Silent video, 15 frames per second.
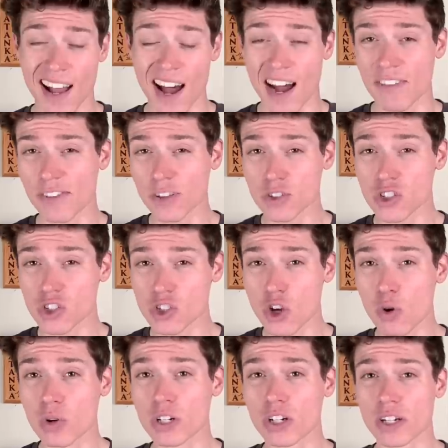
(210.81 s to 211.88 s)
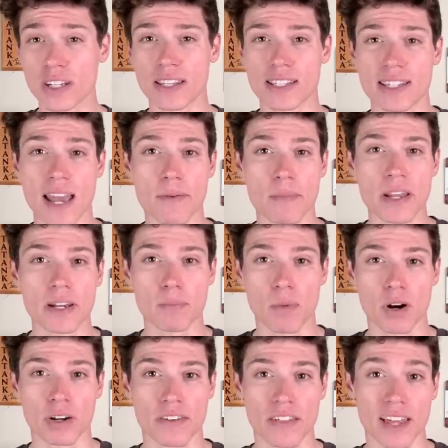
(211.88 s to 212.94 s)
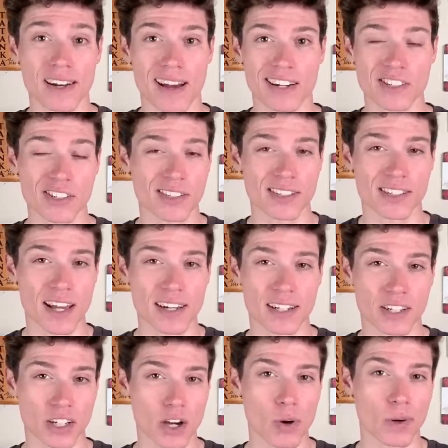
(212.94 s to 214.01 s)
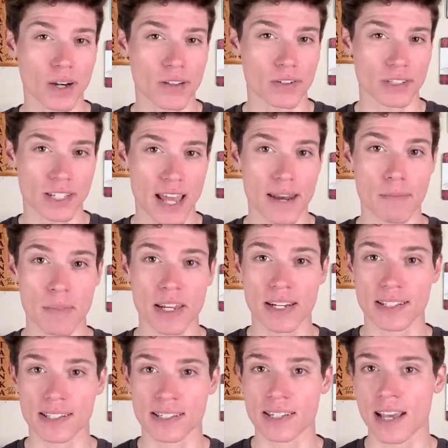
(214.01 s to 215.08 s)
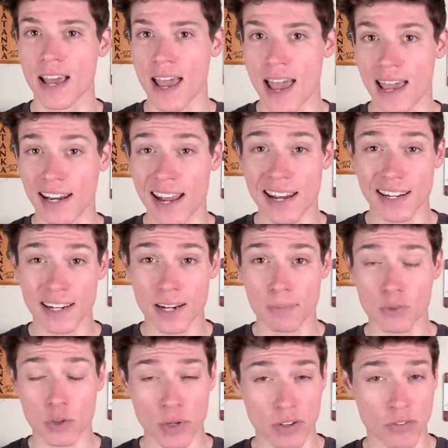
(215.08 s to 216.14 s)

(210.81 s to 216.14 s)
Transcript: I felt so good at the ten minute mark that I just decided to go another ten minutes and ended up doing